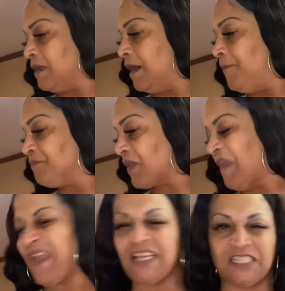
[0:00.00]
the, I
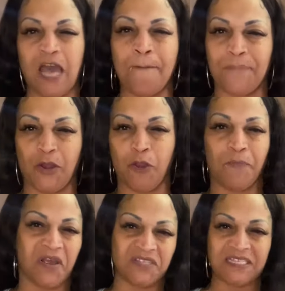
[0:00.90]
think it's Sunbird
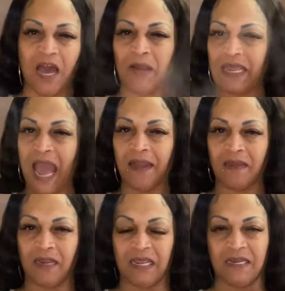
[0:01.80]
because that's all they got
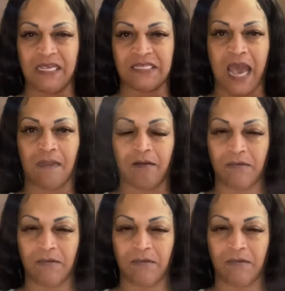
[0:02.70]
in, in these kind of